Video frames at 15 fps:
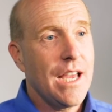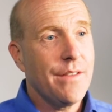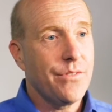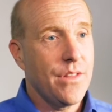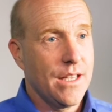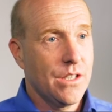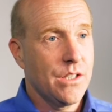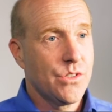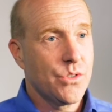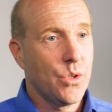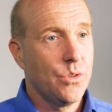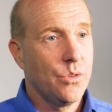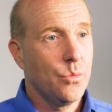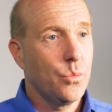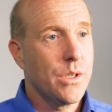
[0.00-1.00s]
Lifeline
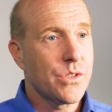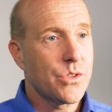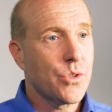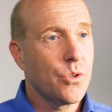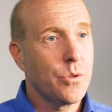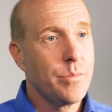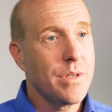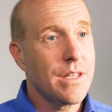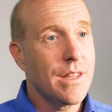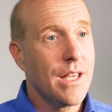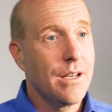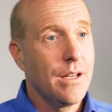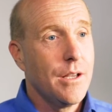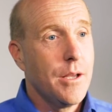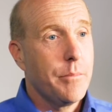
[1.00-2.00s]
consultant once told me
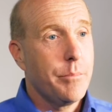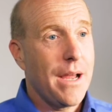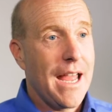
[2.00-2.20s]
that